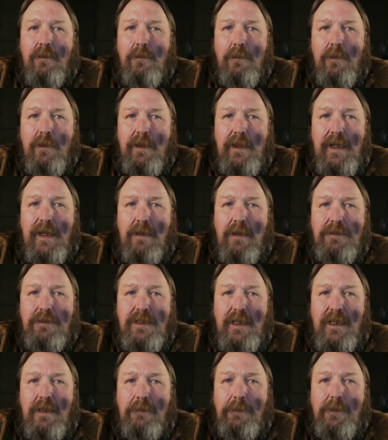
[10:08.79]
really helps
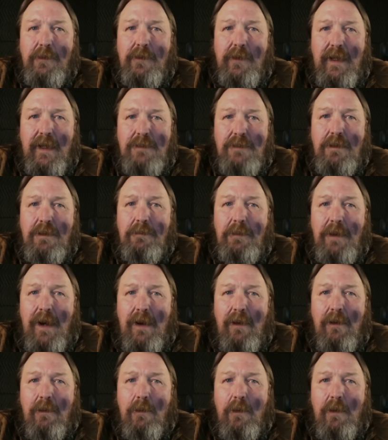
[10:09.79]
to keep your transmit
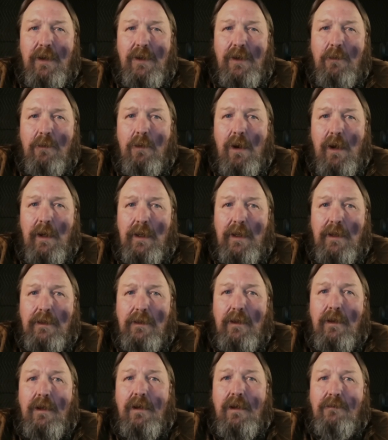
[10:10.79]
power where you want it
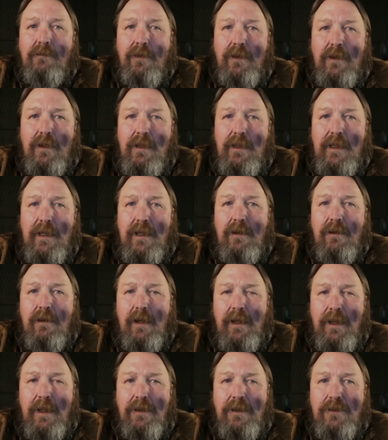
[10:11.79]
for clear
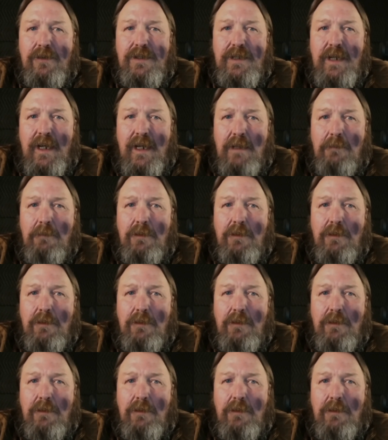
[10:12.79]
and understandable